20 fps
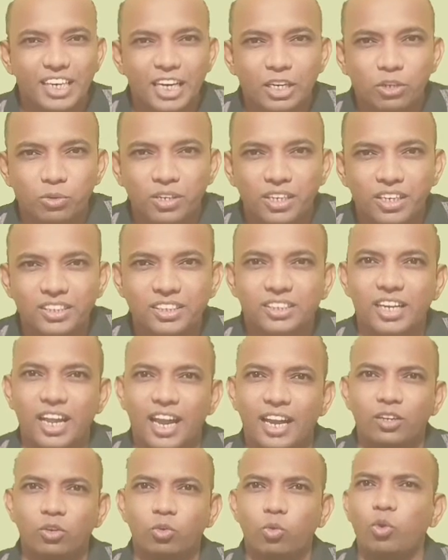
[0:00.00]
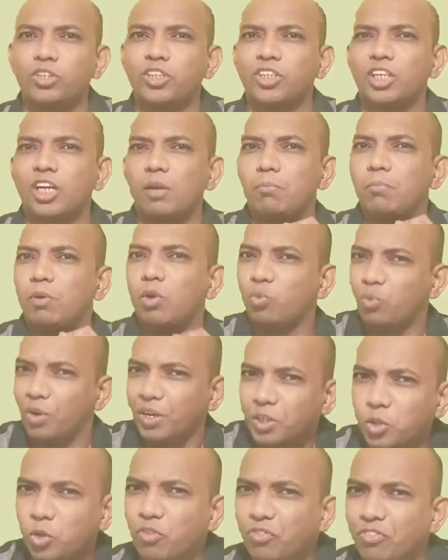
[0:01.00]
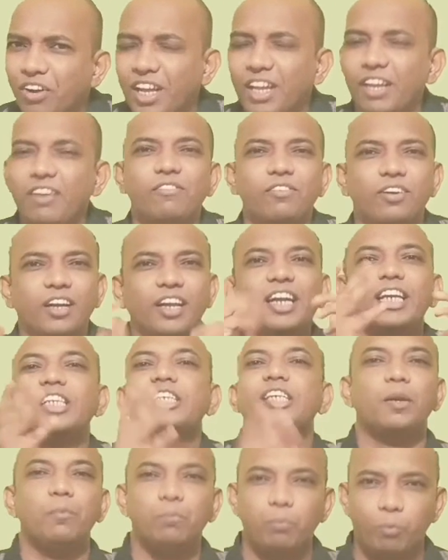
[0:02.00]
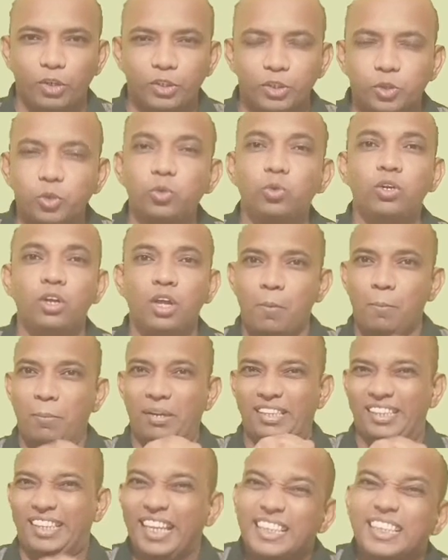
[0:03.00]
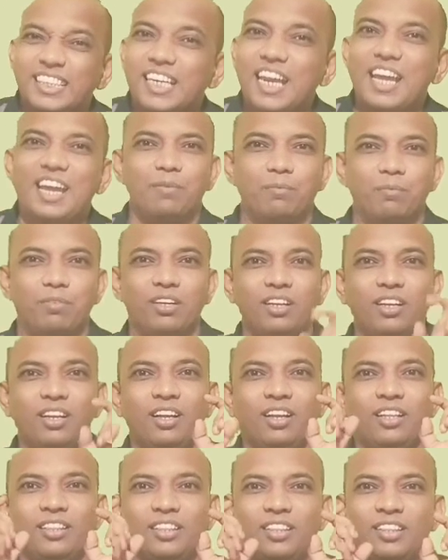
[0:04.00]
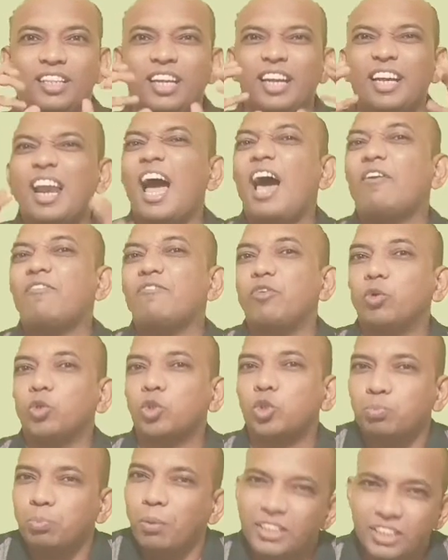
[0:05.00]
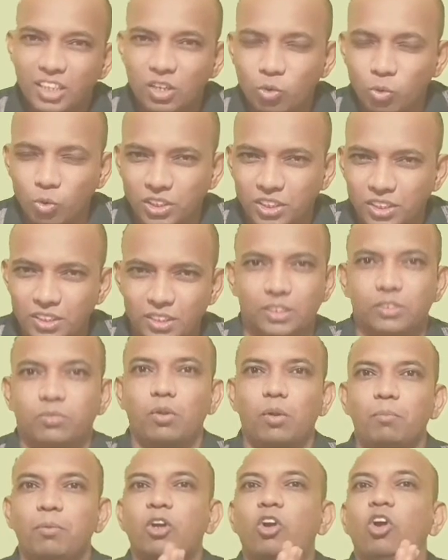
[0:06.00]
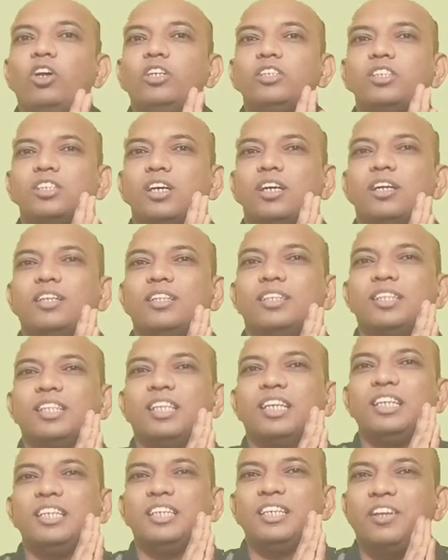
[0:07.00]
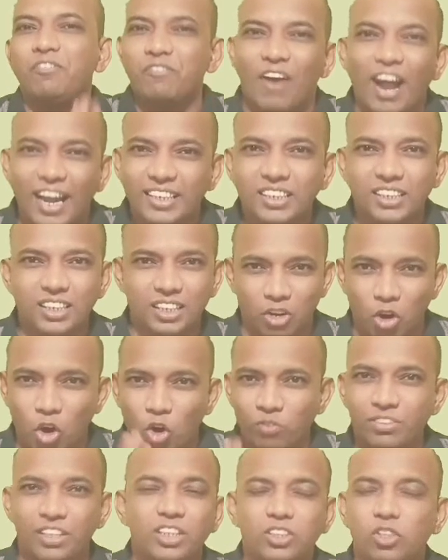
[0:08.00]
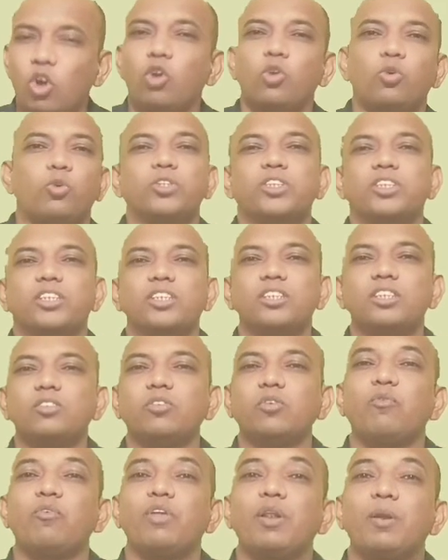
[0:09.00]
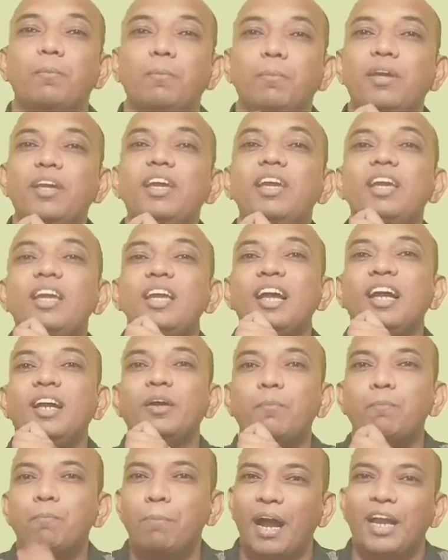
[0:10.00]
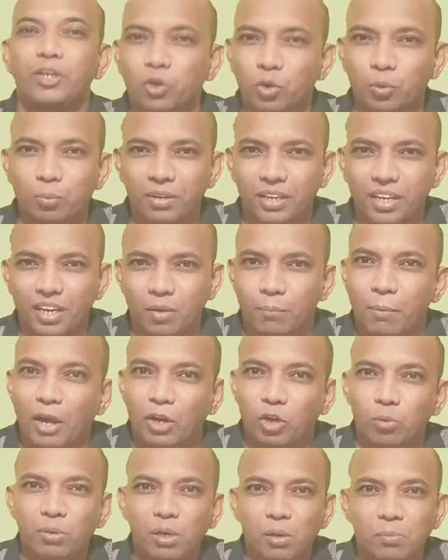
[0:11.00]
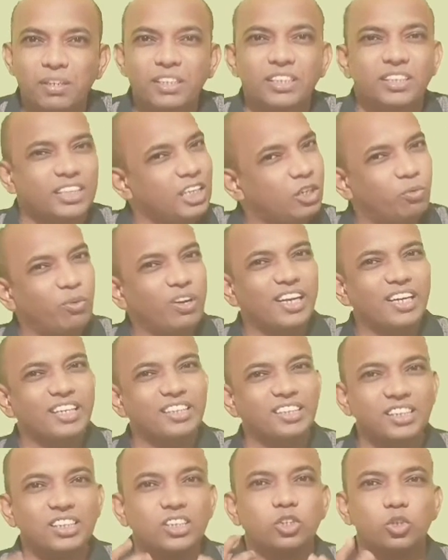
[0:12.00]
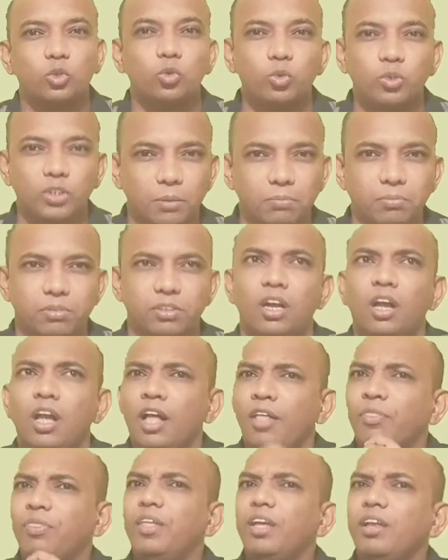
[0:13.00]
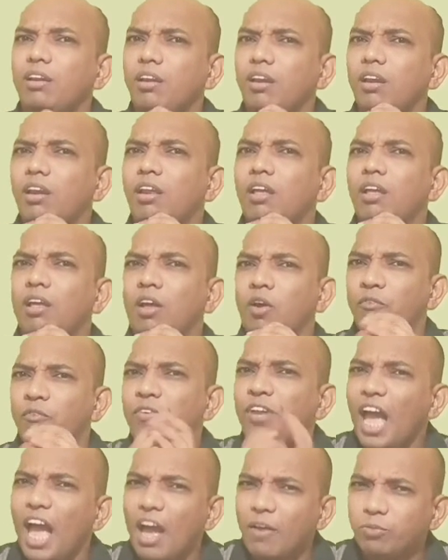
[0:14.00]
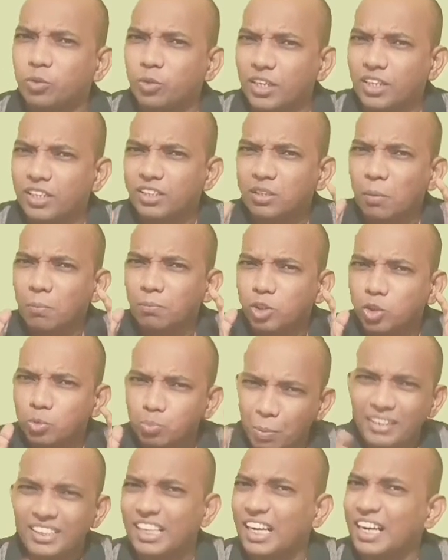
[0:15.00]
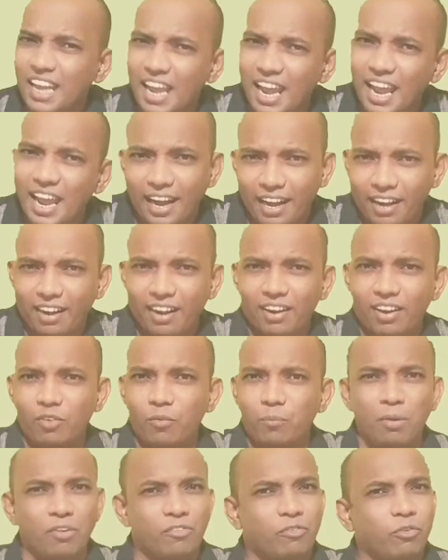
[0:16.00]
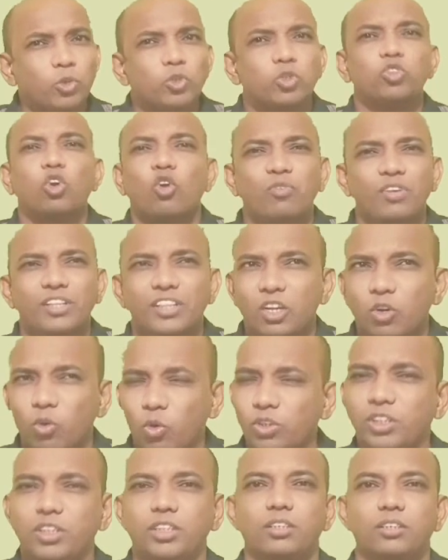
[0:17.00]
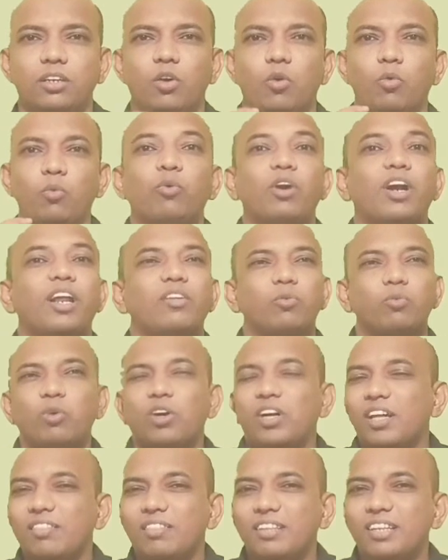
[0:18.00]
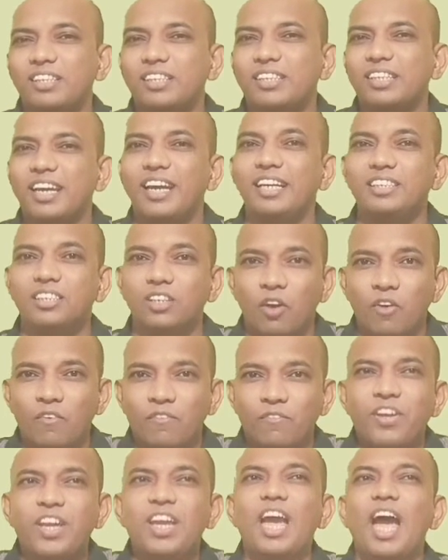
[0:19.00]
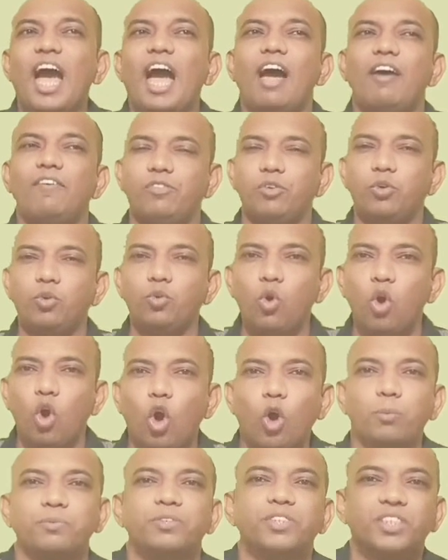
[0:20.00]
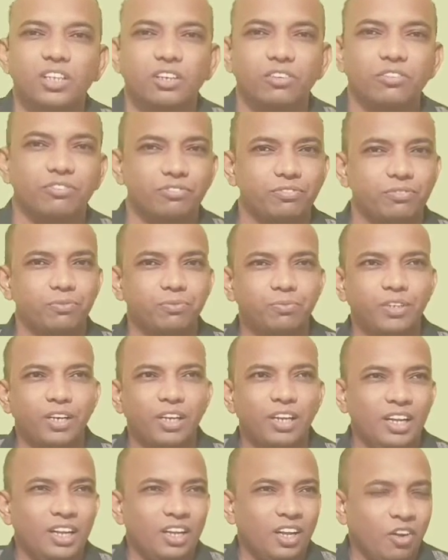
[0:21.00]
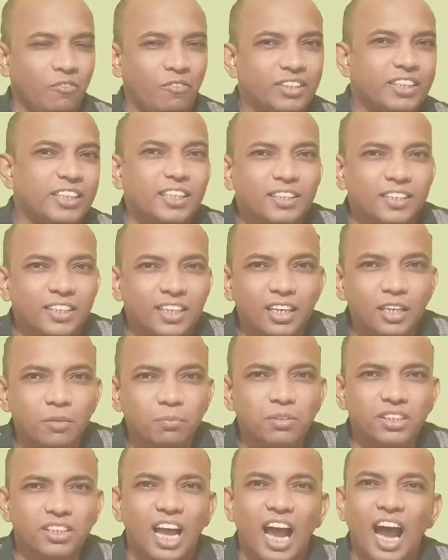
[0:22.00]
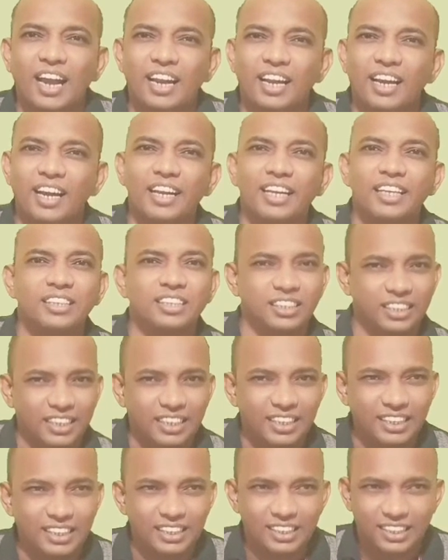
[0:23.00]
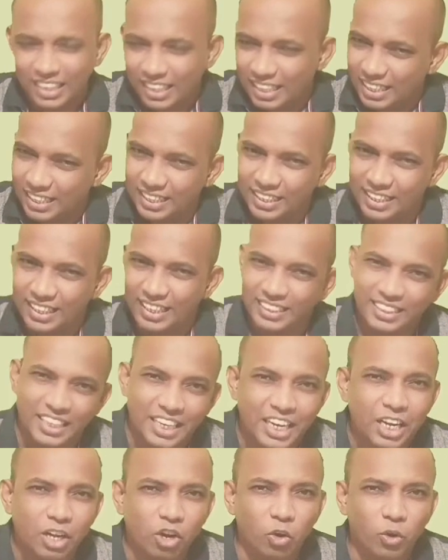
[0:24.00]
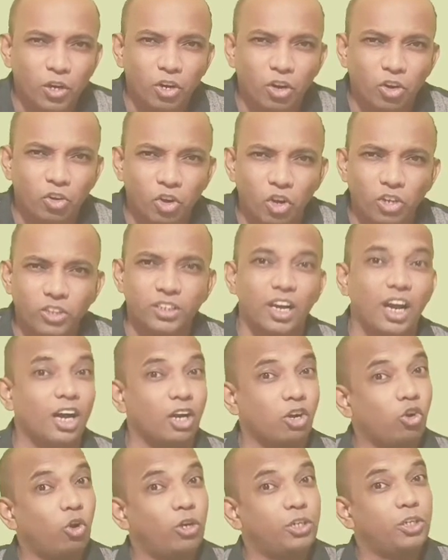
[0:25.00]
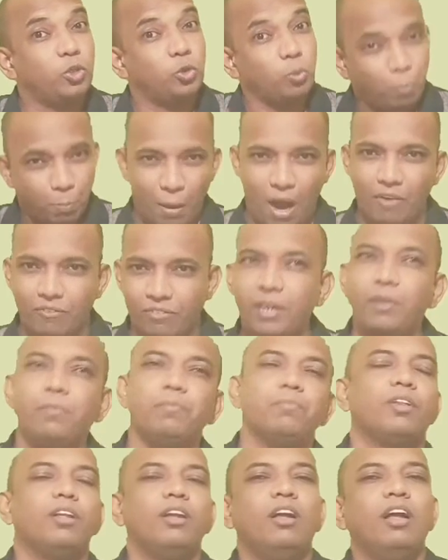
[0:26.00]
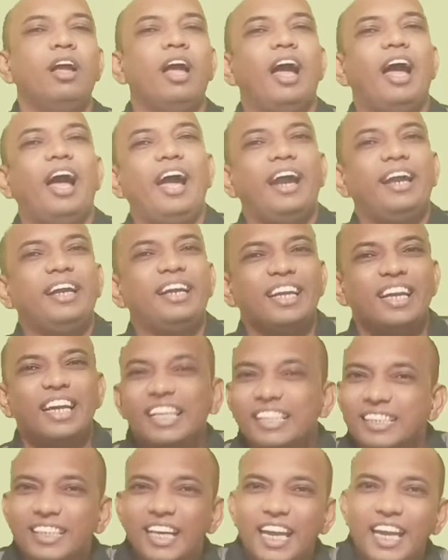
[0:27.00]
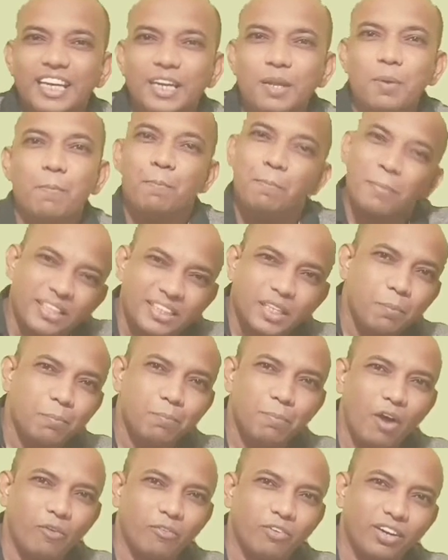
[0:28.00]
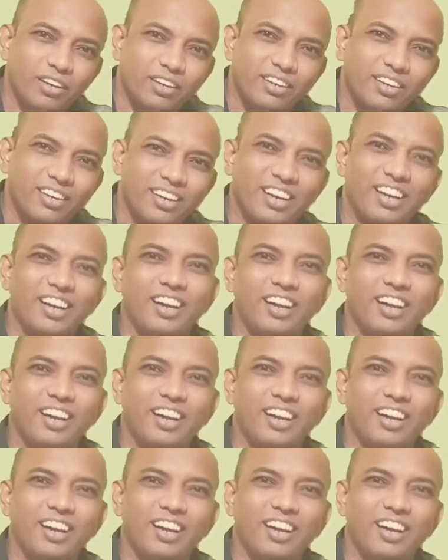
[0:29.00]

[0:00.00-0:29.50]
will try to understand question number 1 to 5 in 10.2, but this time there are few special questions because the divisor of these all questions will be binomial. Binomial means it will consist two terms. Then we have to take some special care before solving the question. What are these cares? We have to observe whether the terms are arranged in descending order or not according to power, and is there any missing power